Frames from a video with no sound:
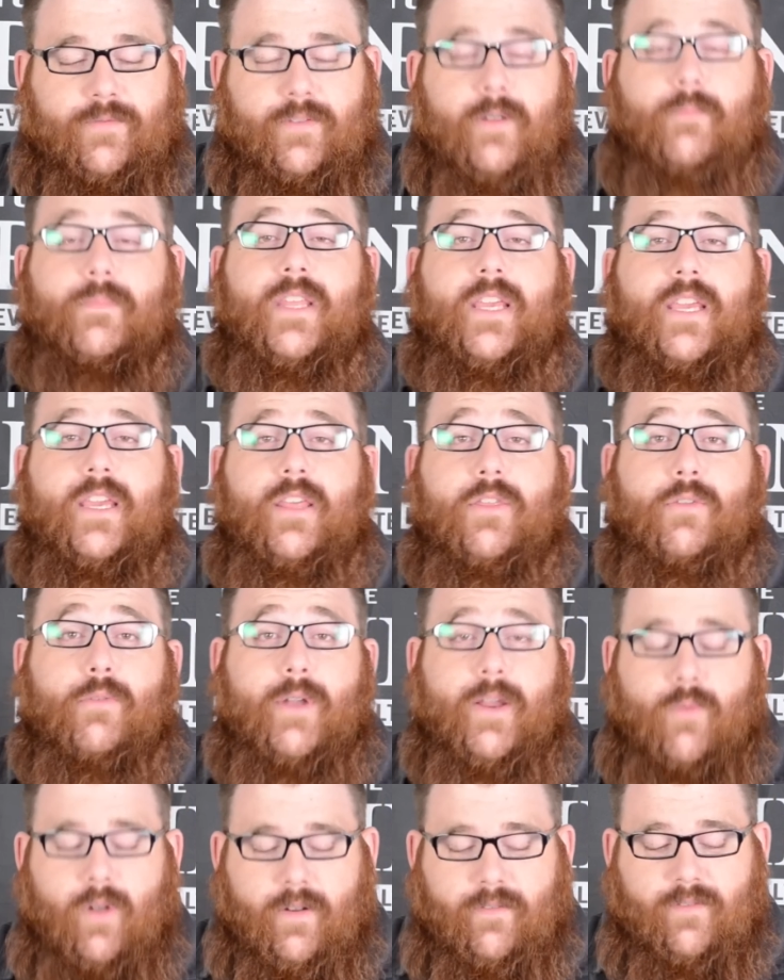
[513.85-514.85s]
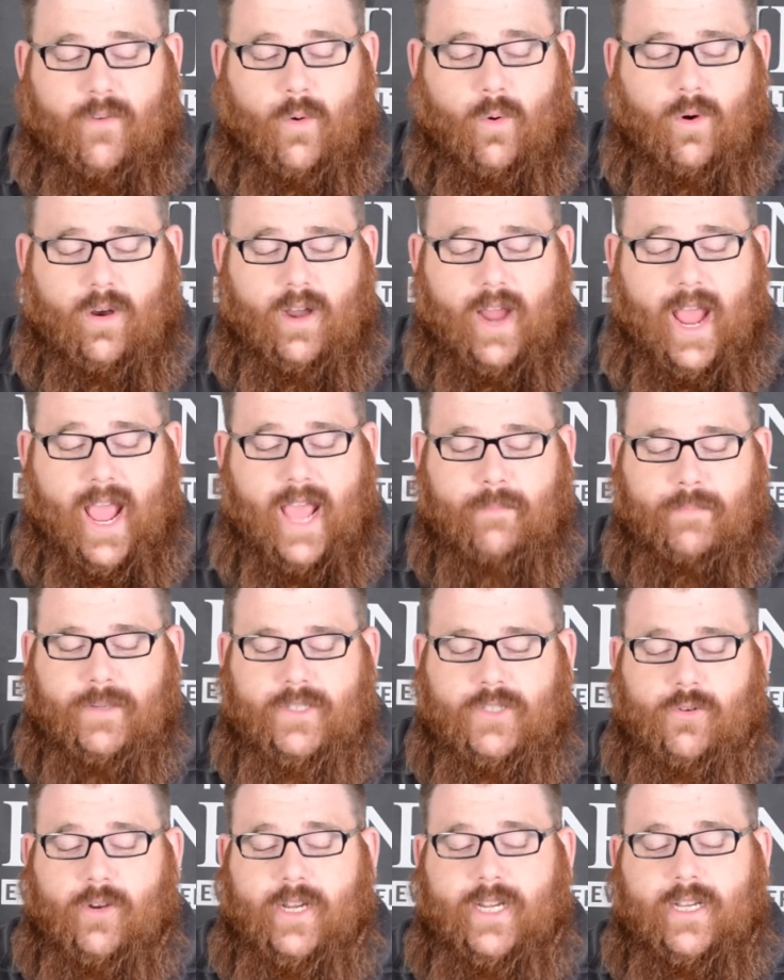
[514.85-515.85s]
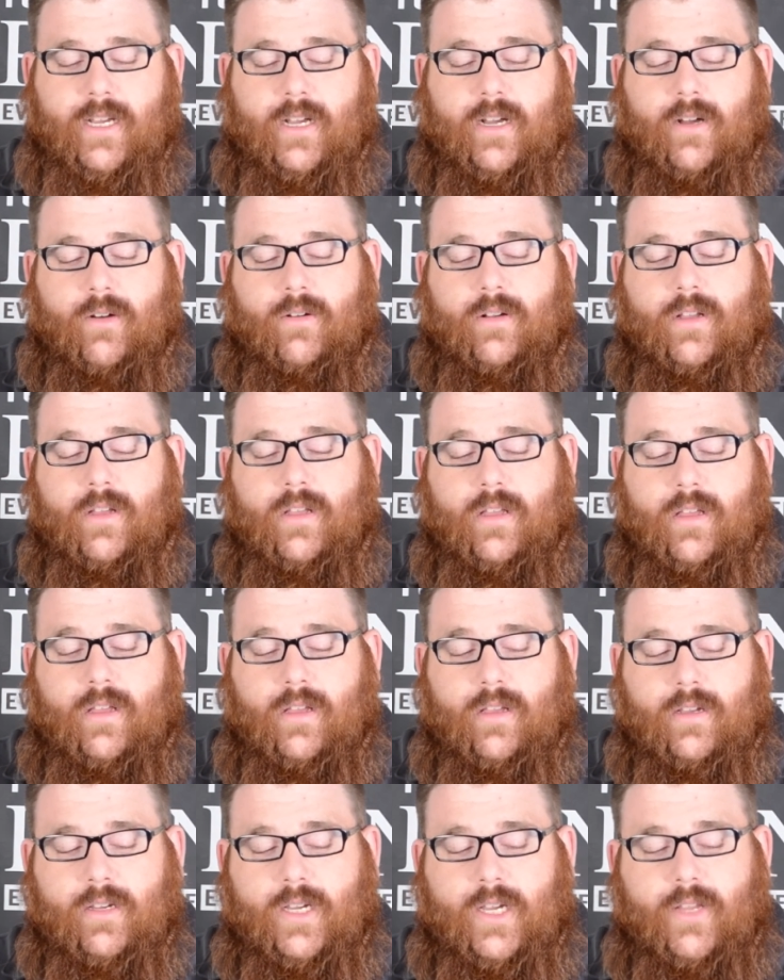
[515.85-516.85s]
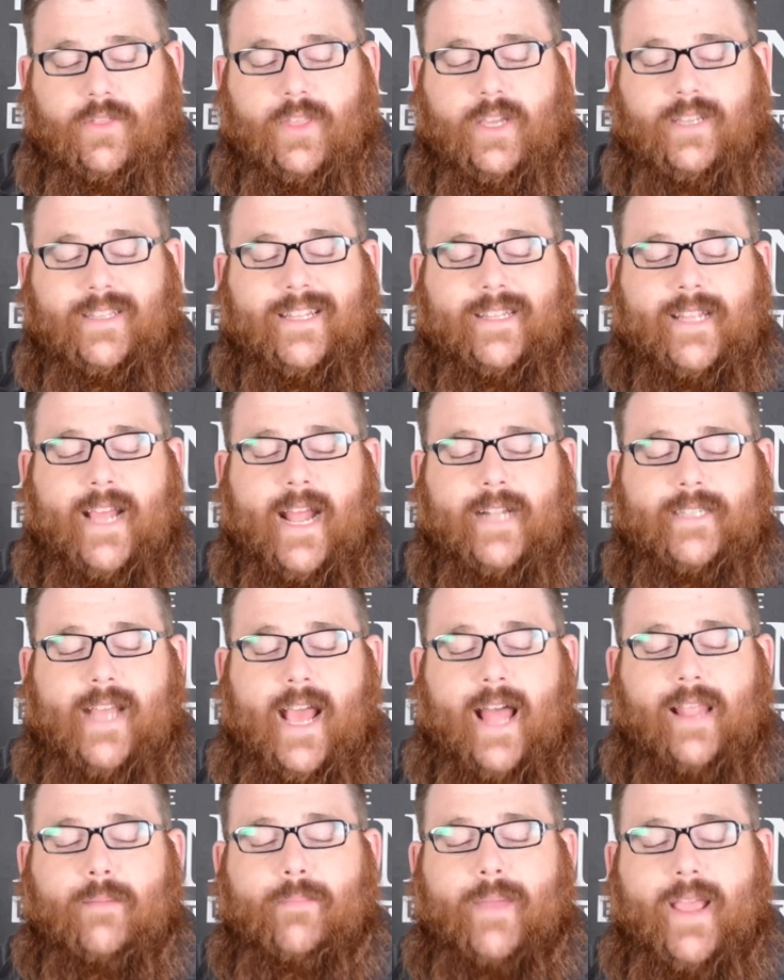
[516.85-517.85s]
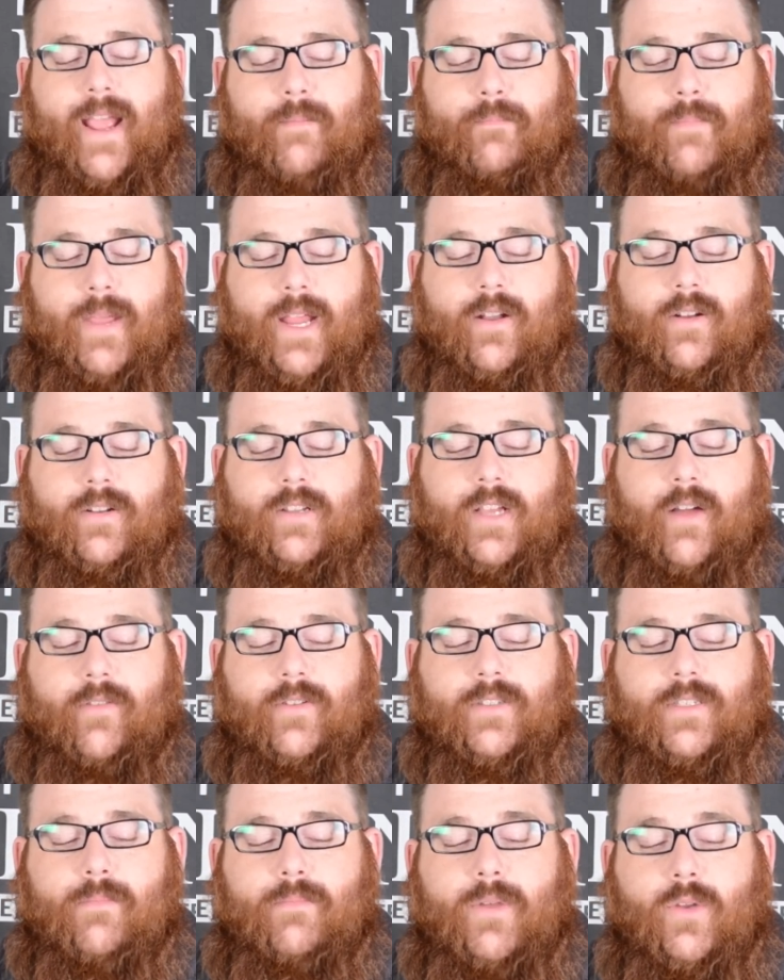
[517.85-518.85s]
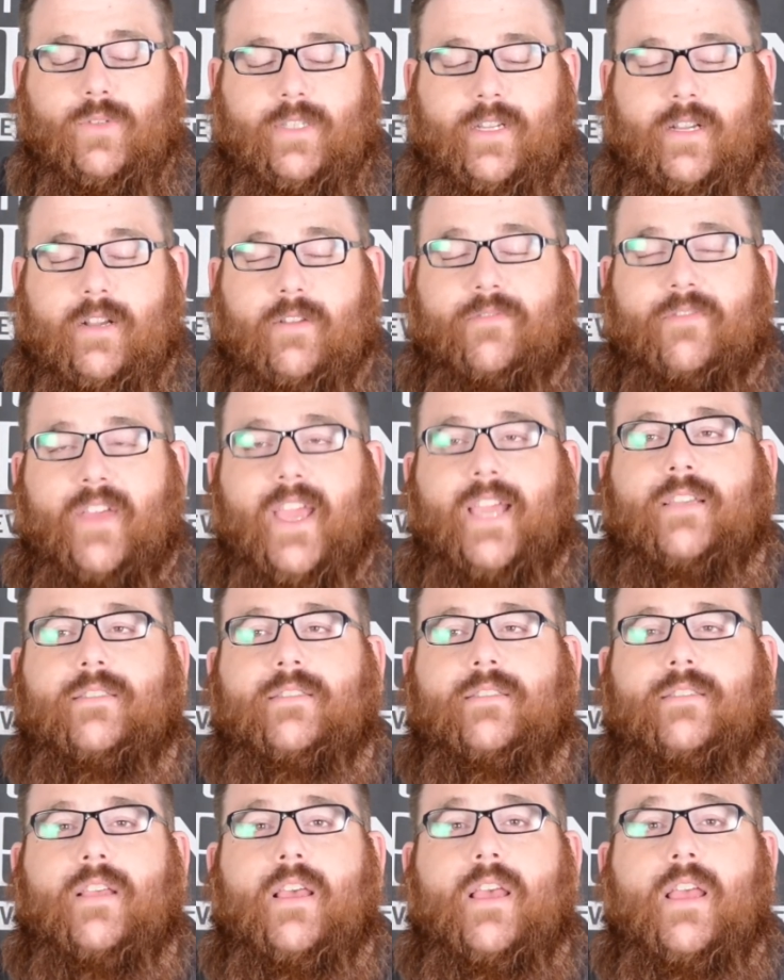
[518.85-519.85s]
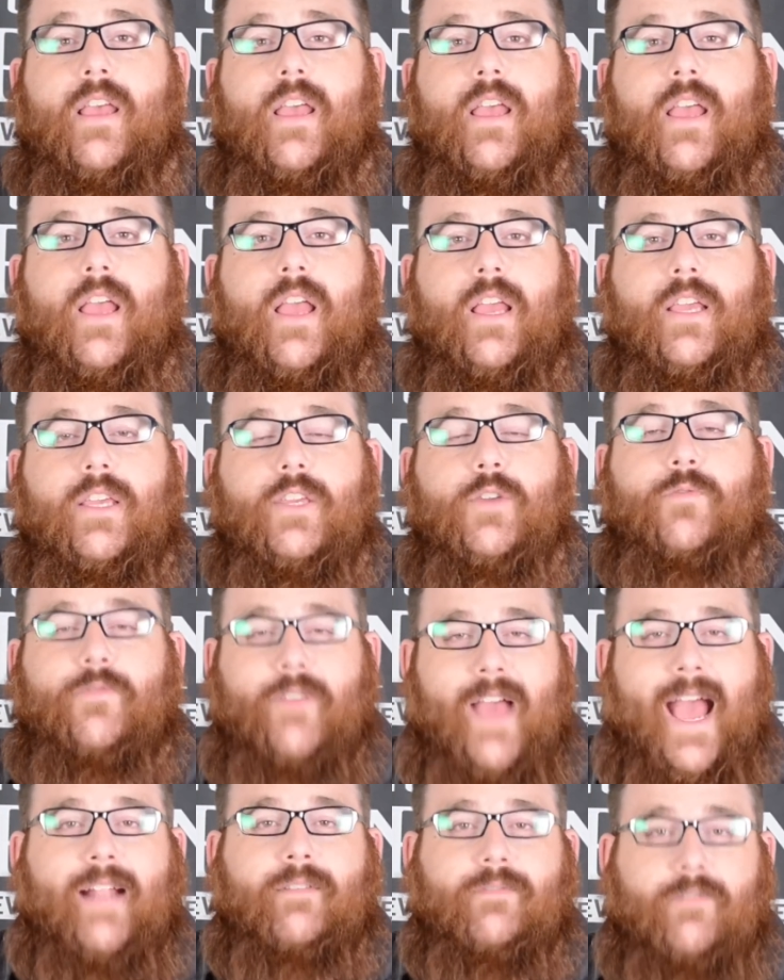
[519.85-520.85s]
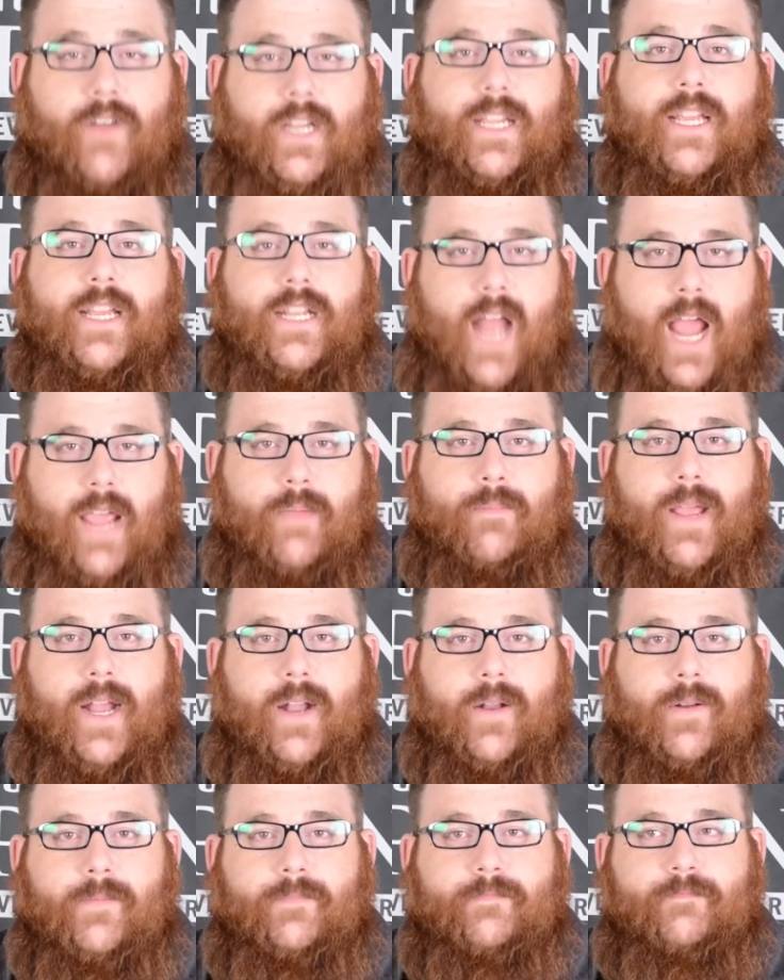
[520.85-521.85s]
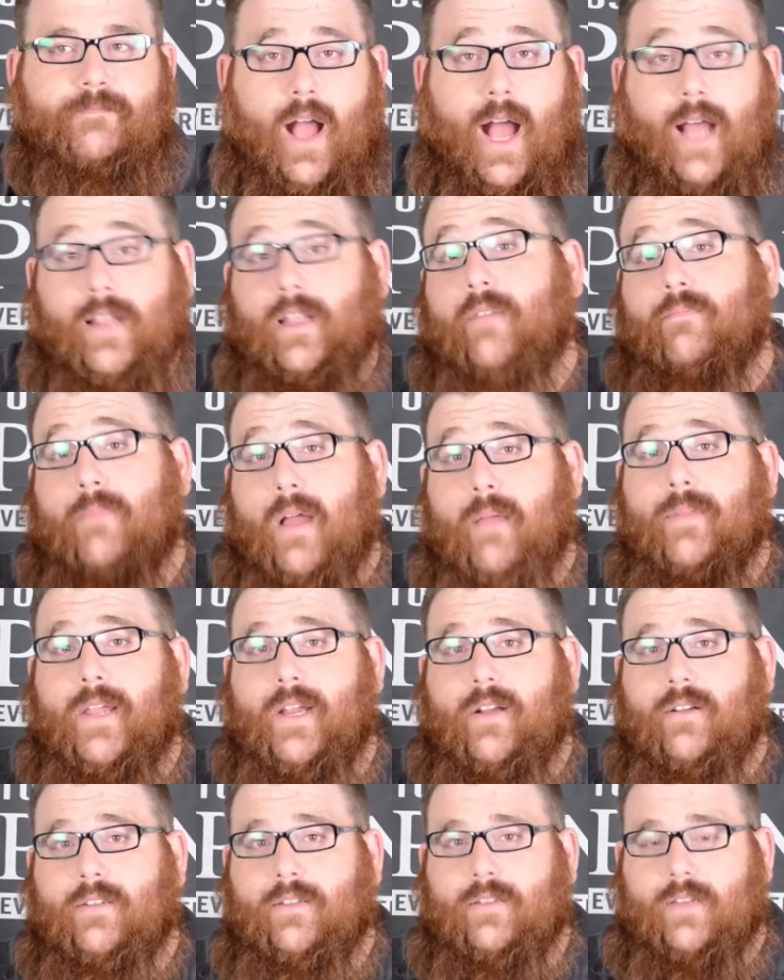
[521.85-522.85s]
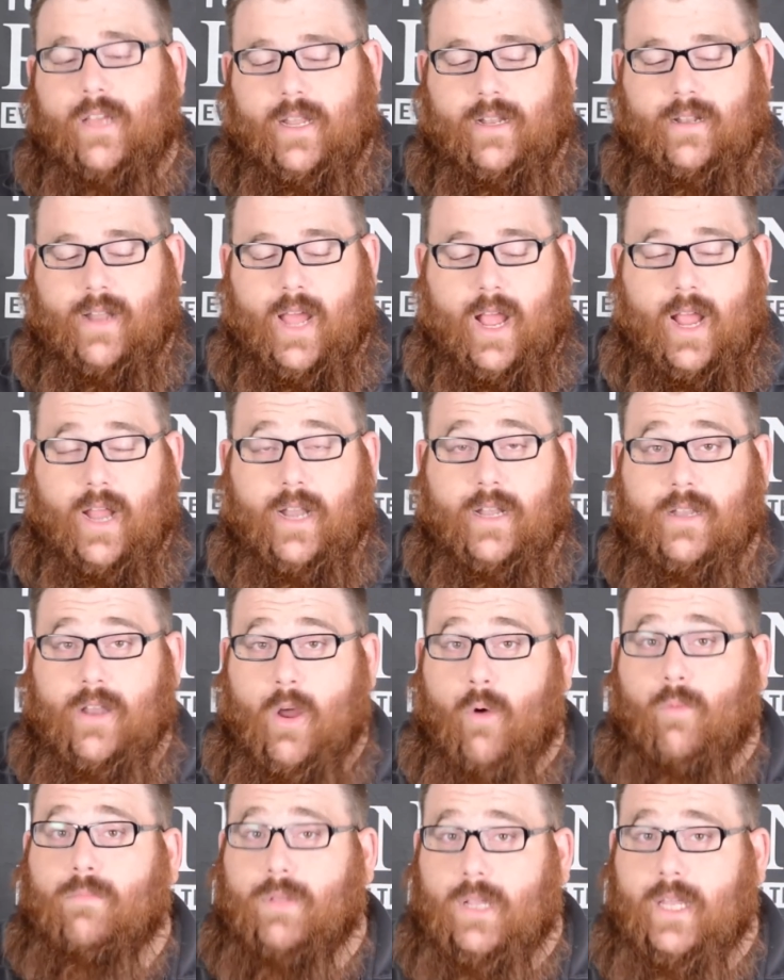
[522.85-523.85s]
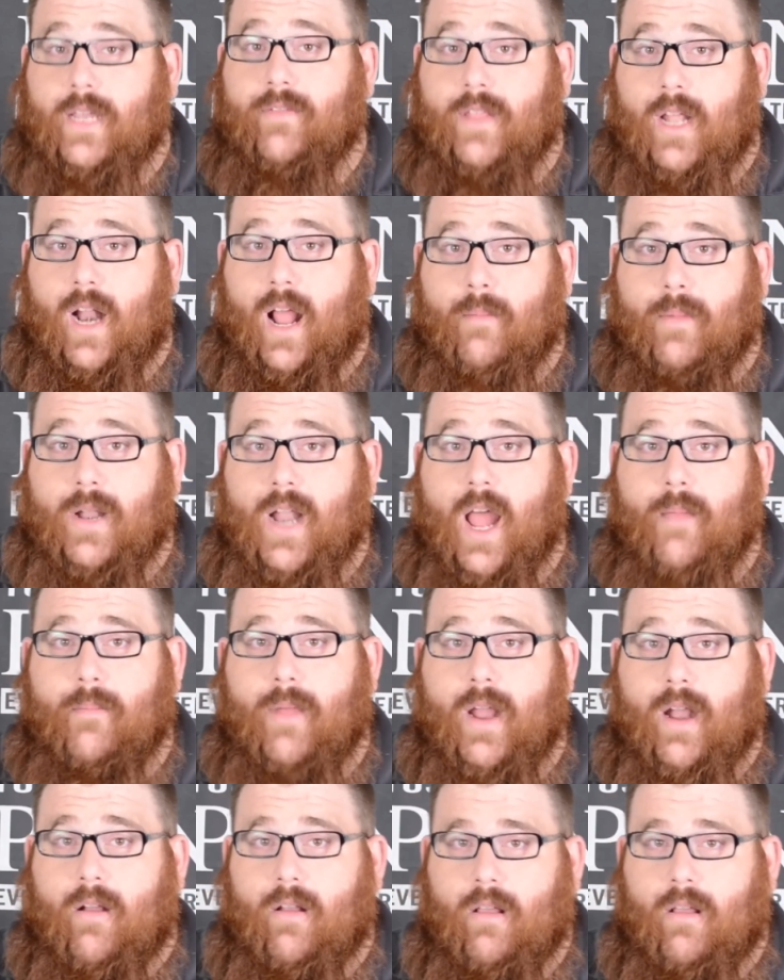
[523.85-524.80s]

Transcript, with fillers: from the 314 Hey Patrico, good thing that that Taliban beard covers up most of your face. You fat fucking nightmare. I love my beard, and I don't believe that I'm a nightmare.